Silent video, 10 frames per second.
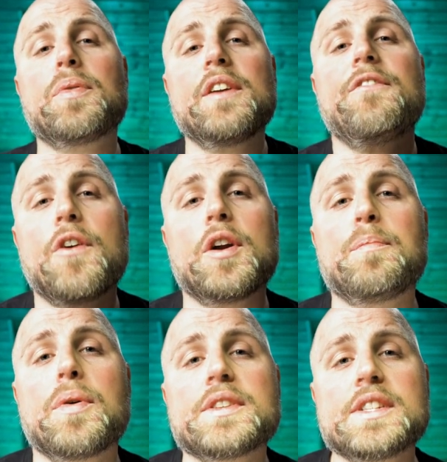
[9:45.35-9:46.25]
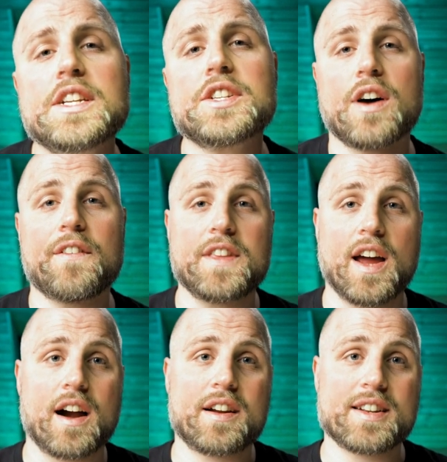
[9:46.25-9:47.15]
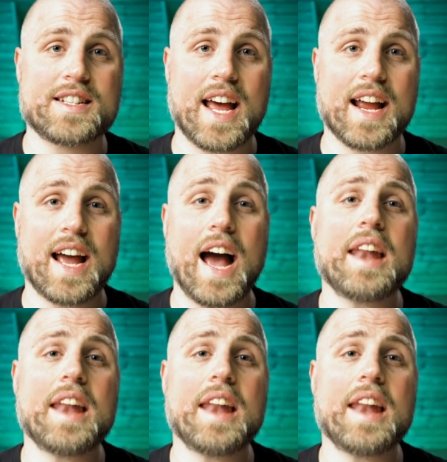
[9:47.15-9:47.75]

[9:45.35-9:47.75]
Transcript: preferred position of the argon tank